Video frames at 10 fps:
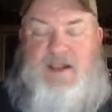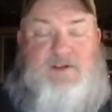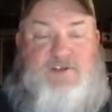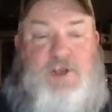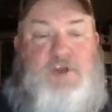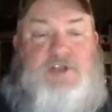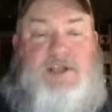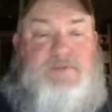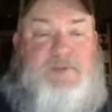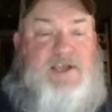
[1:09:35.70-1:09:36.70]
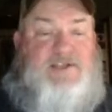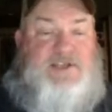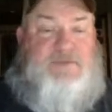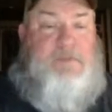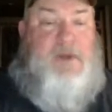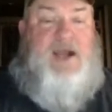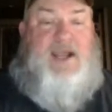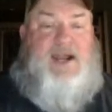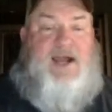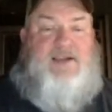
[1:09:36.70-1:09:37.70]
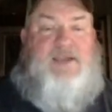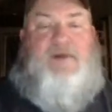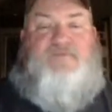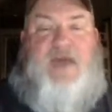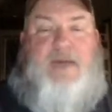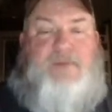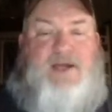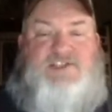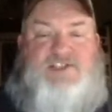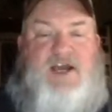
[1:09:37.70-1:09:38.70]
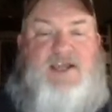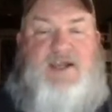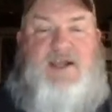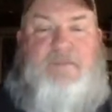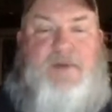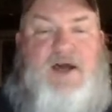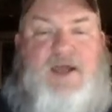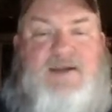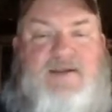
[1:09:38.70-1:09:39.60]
usually it's because it's muddy and I'll get my fat butt stuck in that mud.